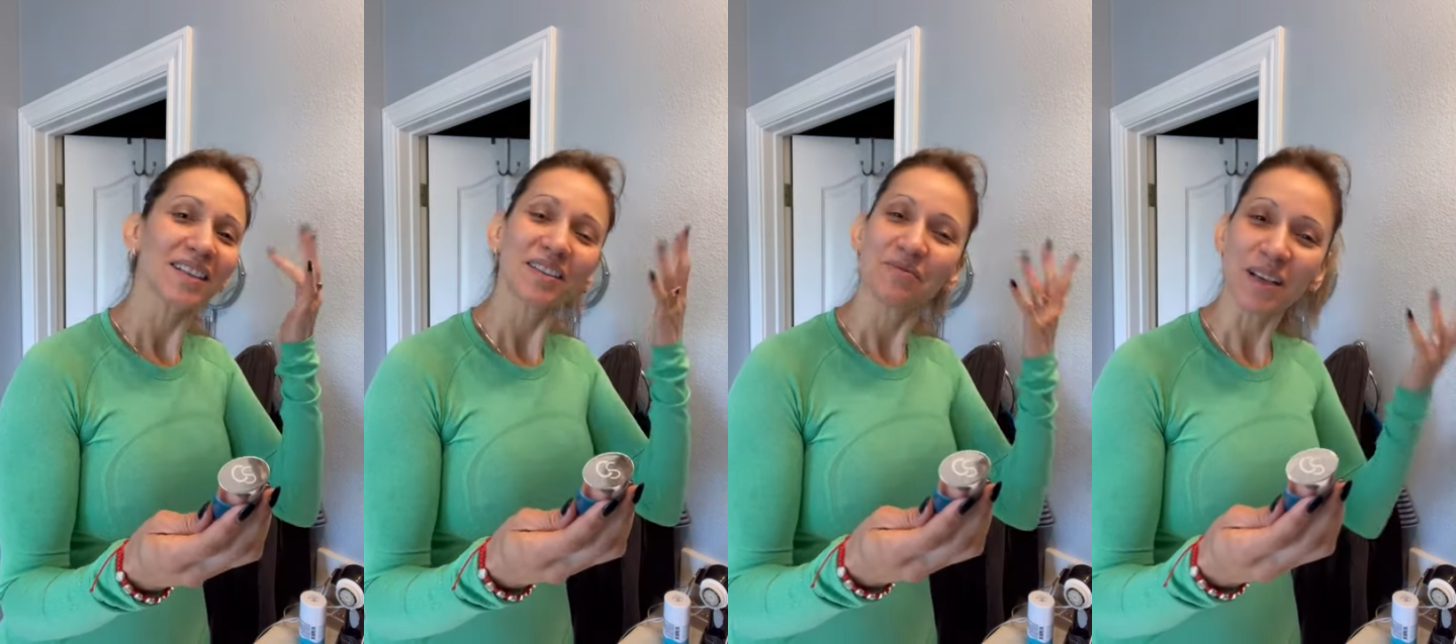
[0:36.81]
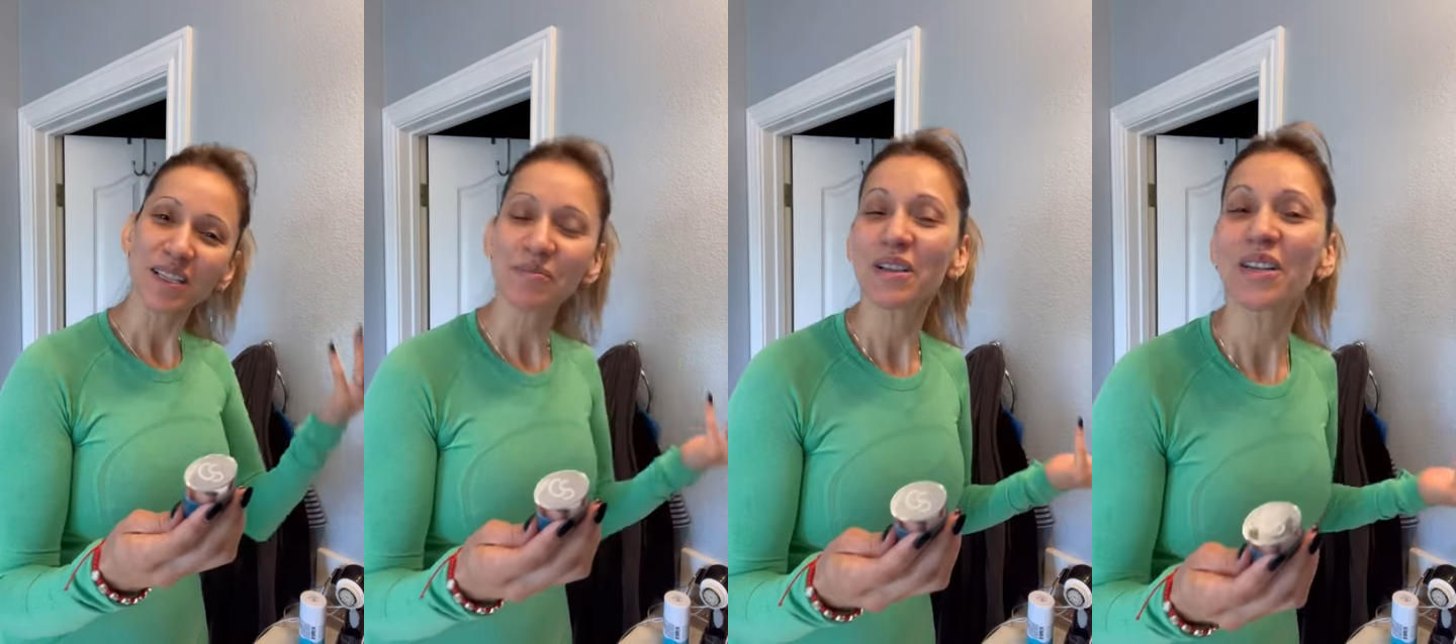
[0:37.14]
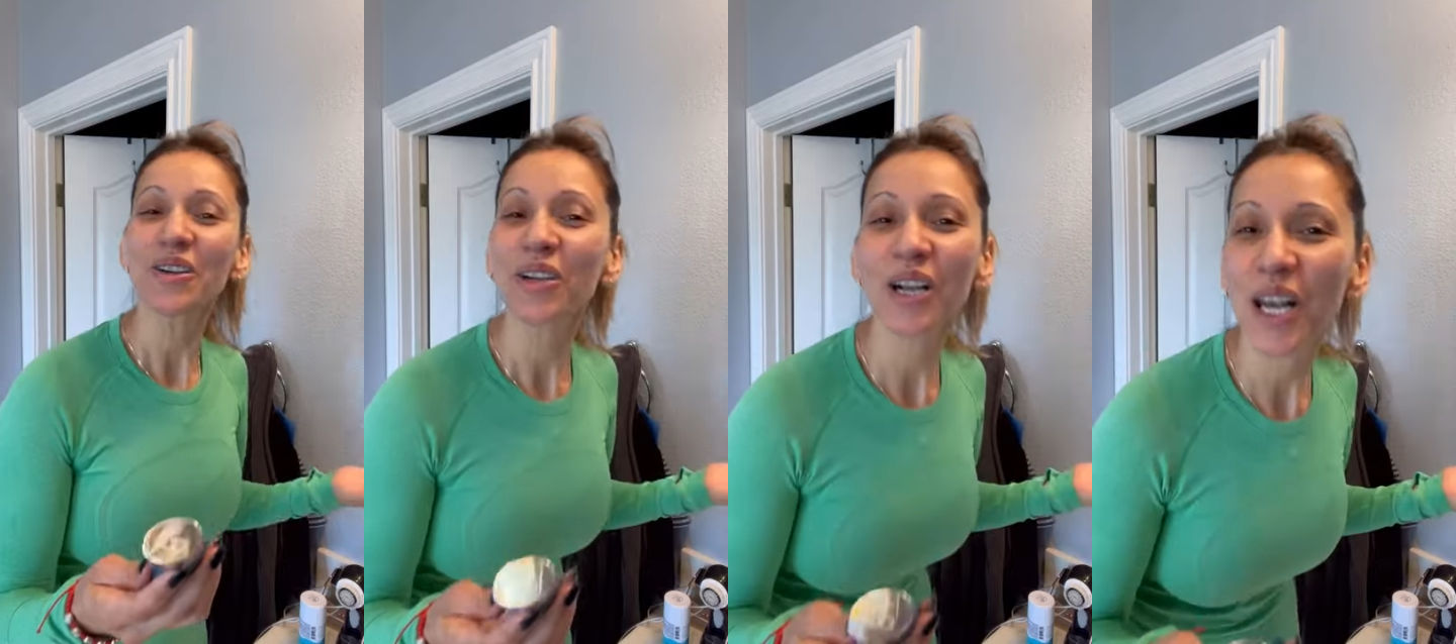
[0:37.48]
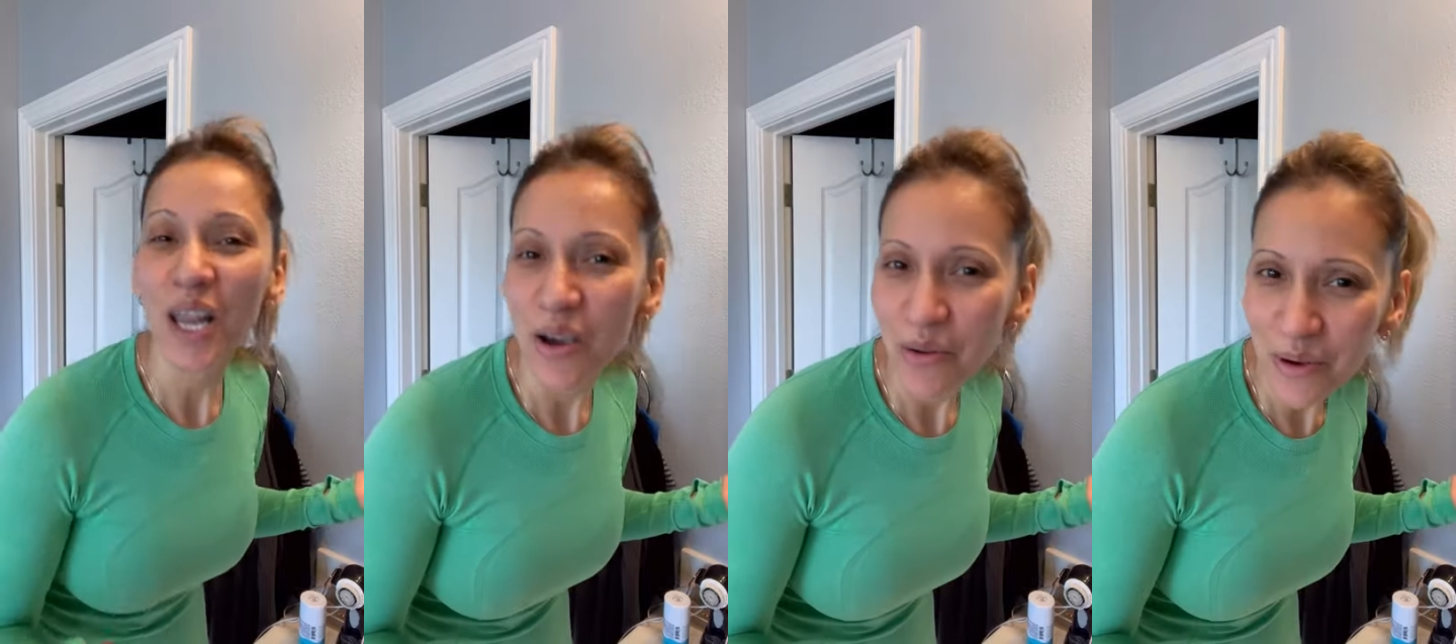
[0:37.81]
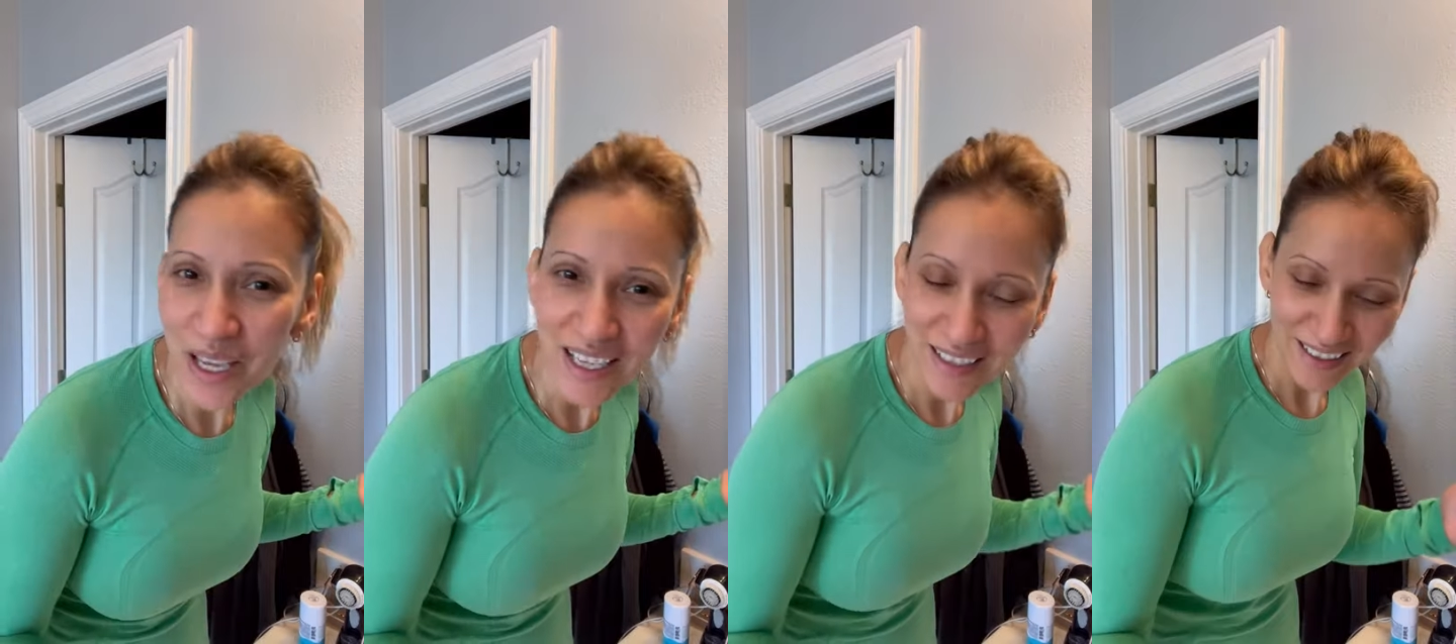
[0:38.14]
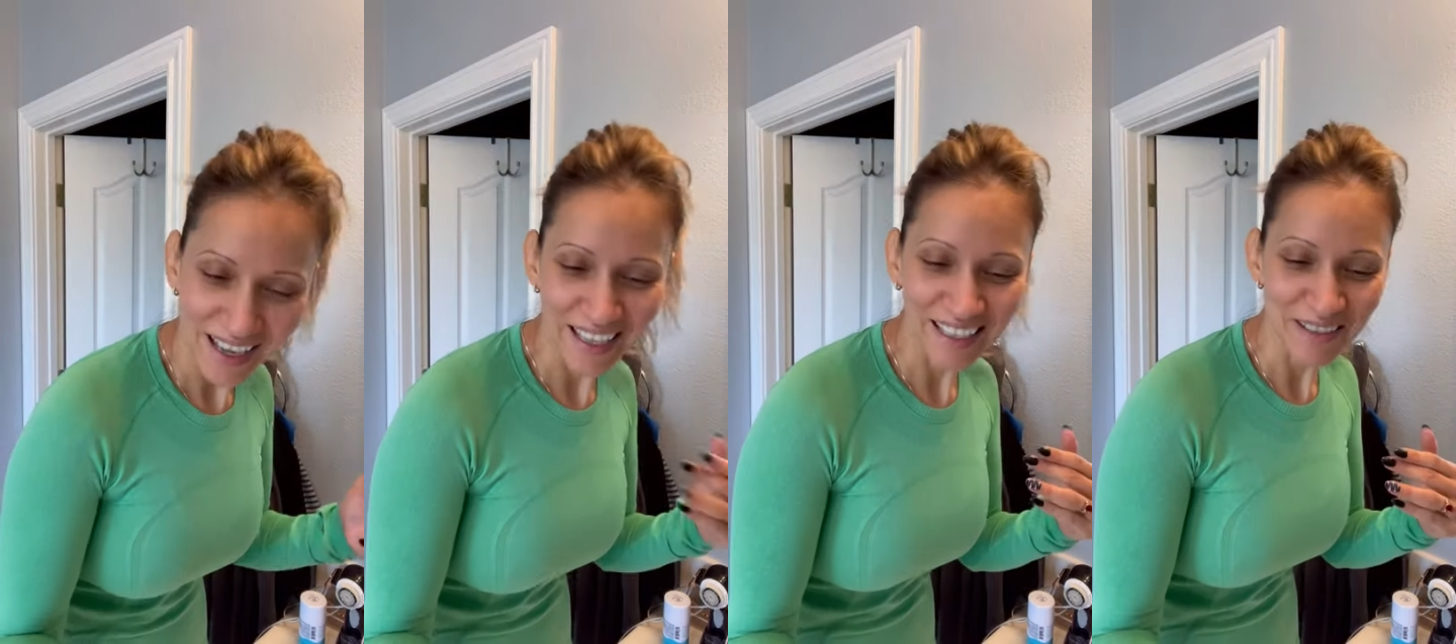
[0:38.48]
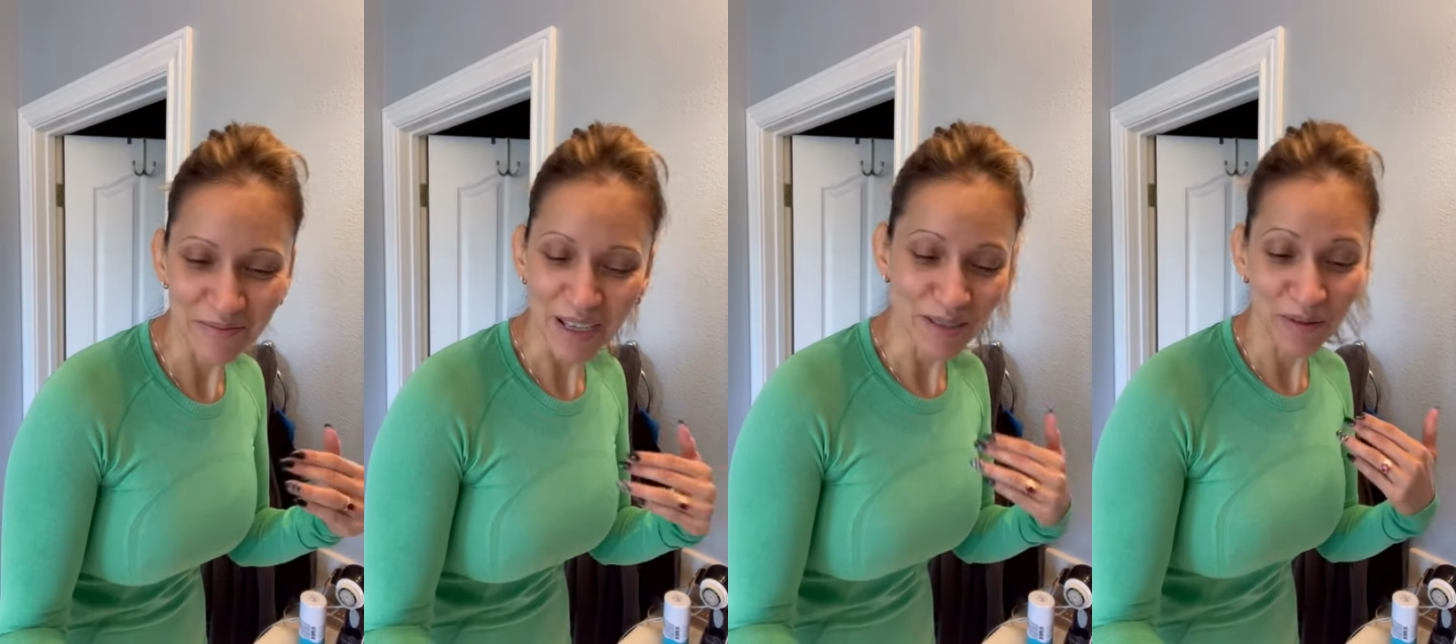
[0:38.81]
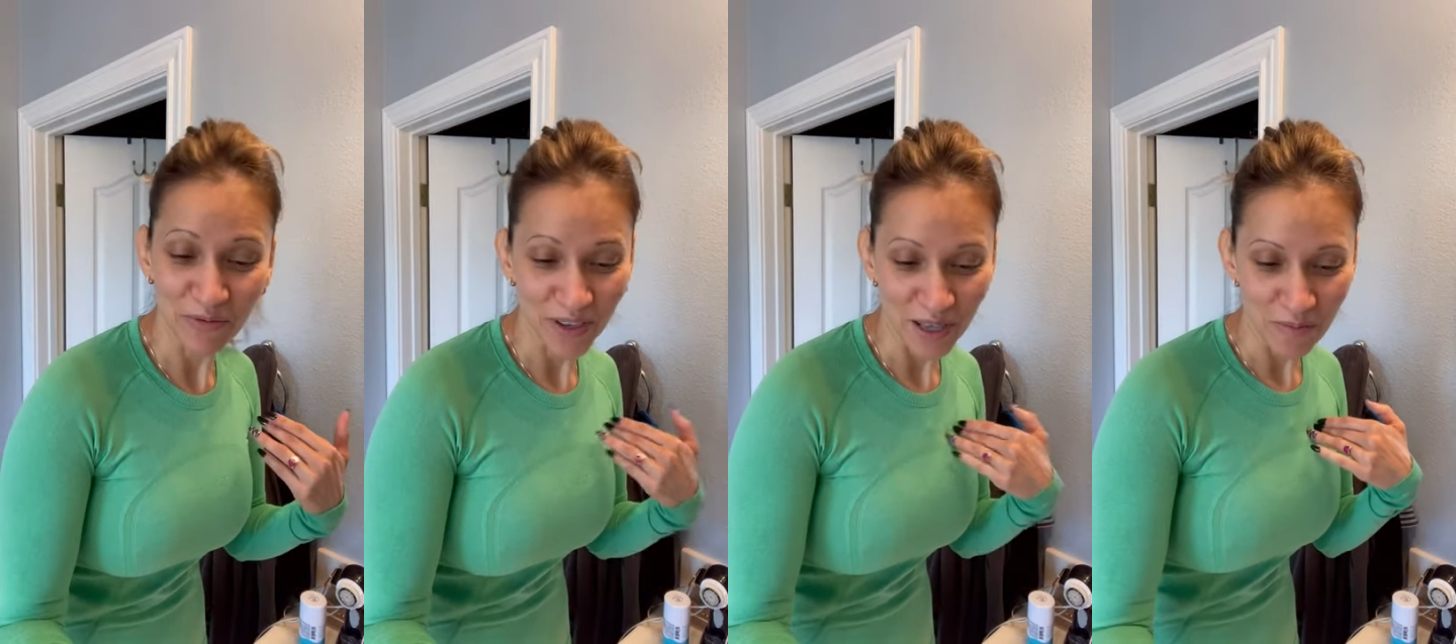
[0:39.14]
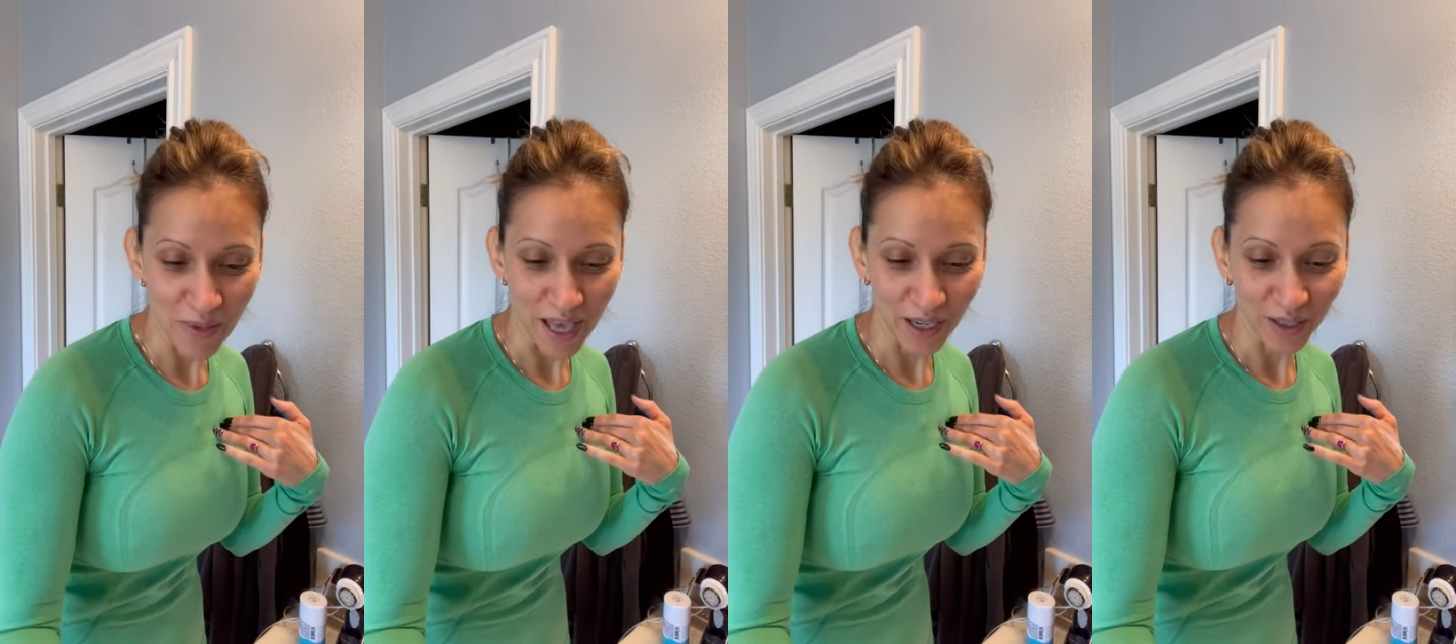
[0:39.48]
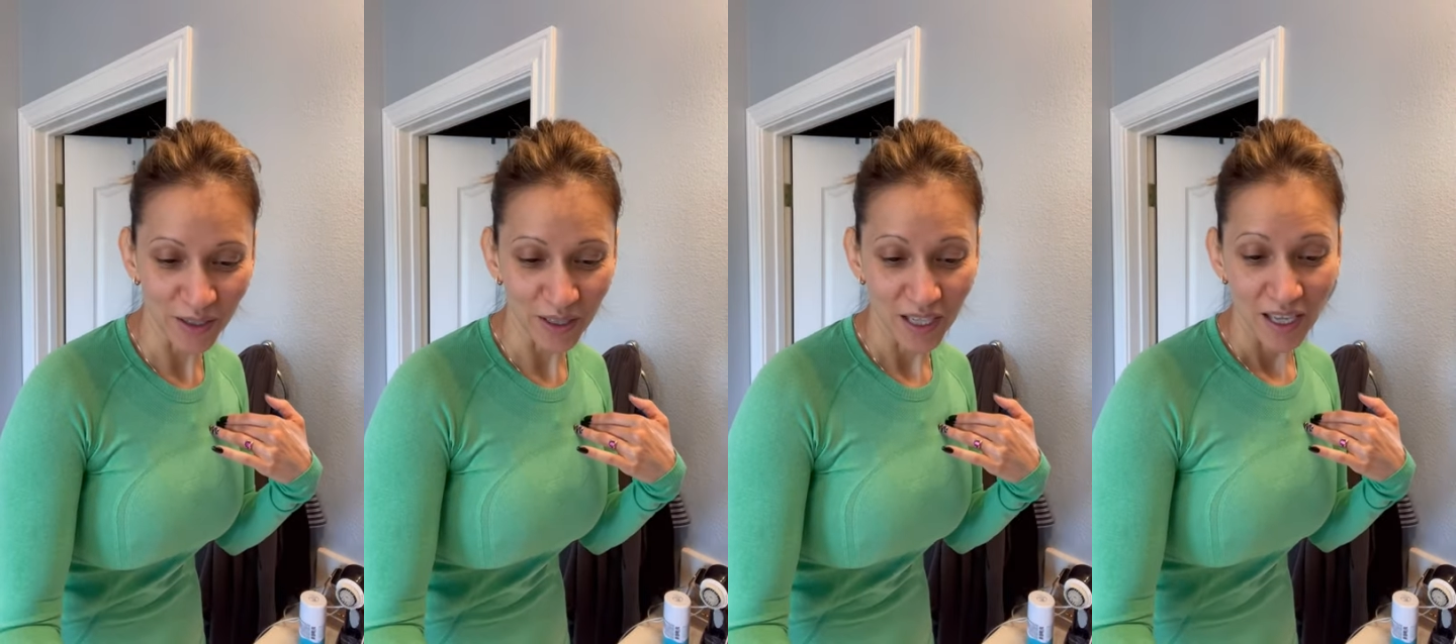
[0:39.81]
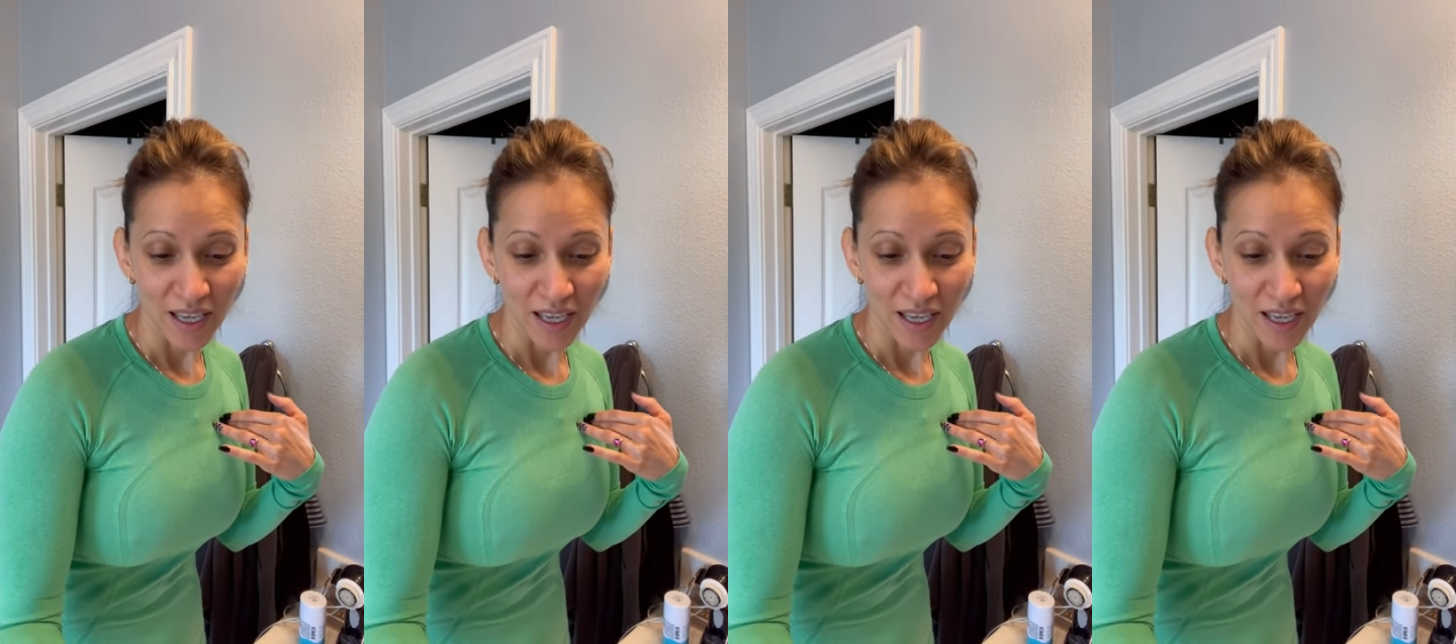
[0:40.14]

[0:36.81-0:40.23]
It makes me look glowy and it makes me feel better.